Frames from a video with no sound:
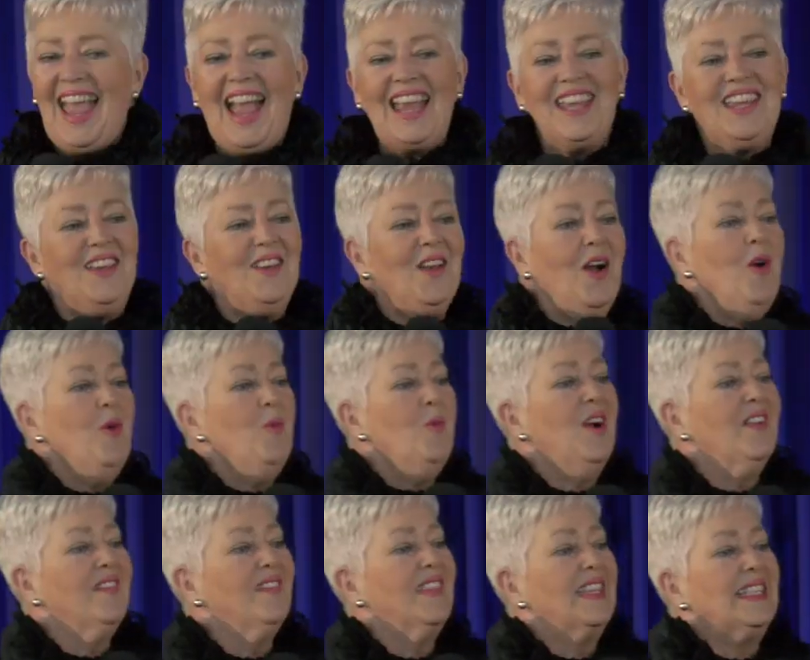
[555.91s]
And you know
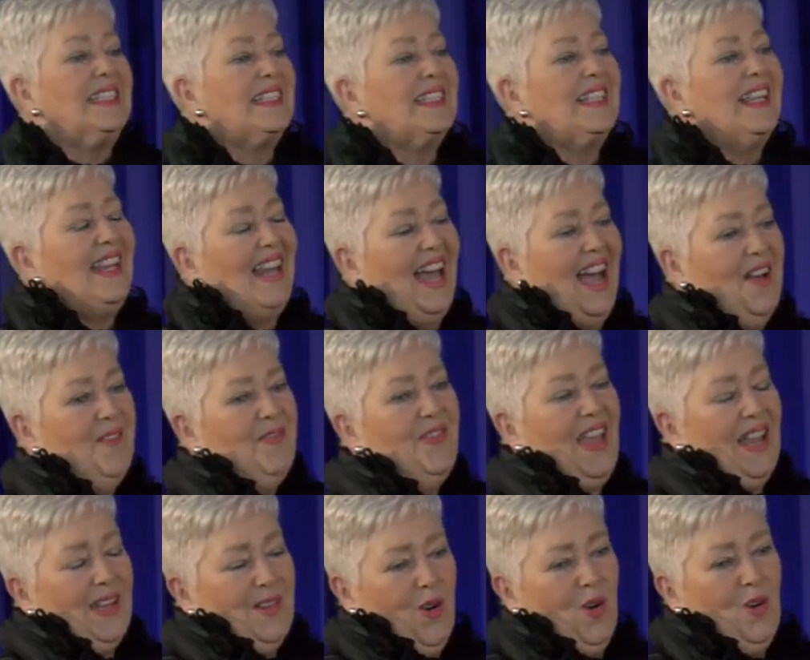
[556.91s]
what? This love
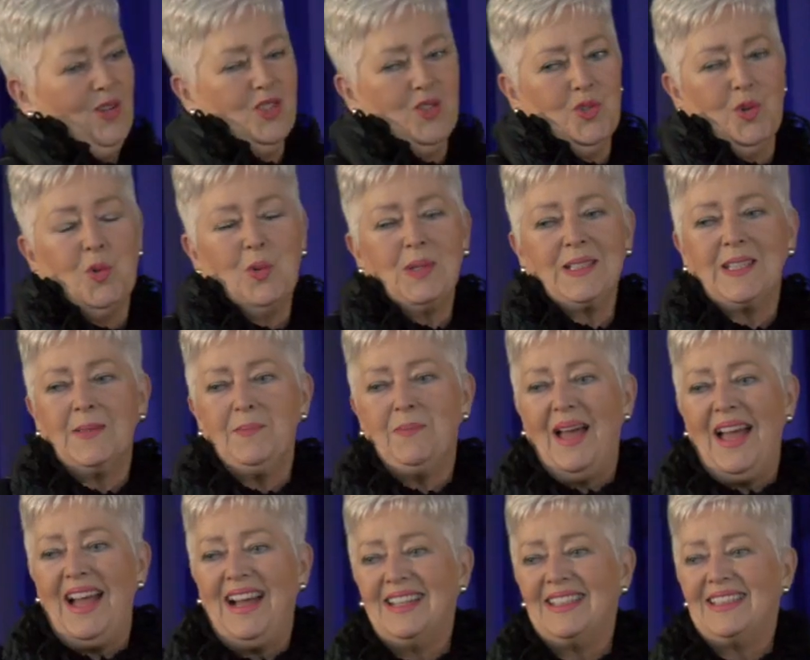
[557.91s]
that God talks
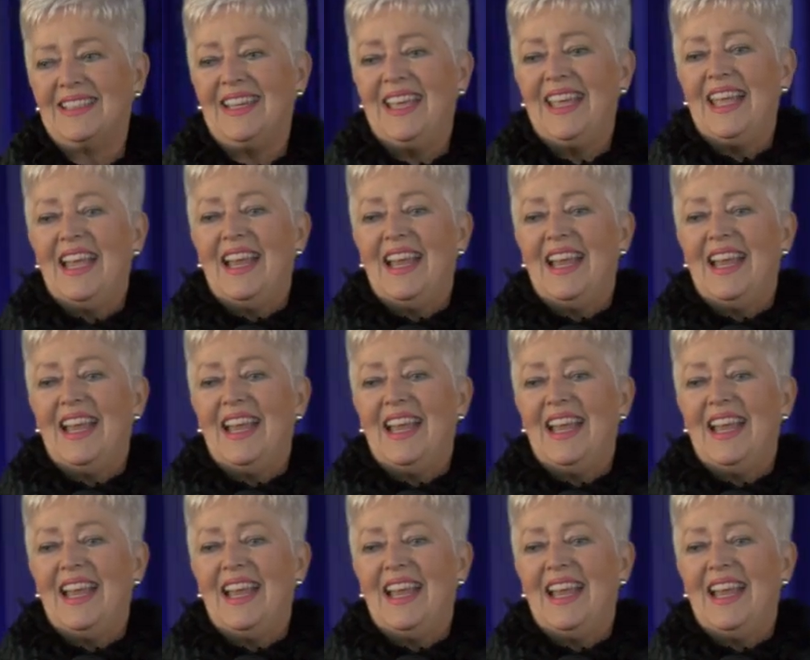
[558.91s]
about